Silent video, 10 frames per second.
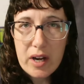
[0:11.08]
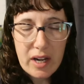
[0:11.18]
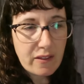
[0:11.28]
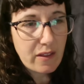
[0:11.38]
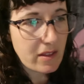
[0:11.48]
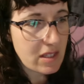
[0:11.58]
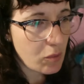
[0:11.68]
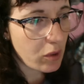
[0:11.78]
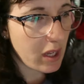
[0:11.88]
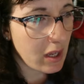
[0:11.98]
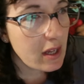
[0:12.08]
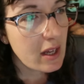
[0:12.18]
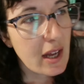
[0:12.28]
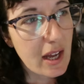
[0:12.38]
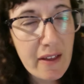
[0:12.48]
training thing this morning,
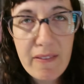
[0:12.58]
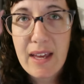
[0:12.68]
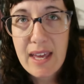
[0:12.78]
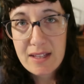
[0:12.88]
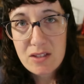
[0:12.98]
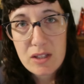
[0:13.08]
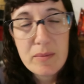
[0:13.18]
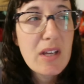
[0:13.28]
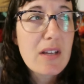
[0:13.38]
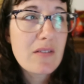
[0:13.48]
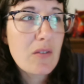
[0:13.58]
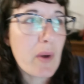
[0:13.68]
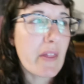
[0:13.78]
and they canceled it because of the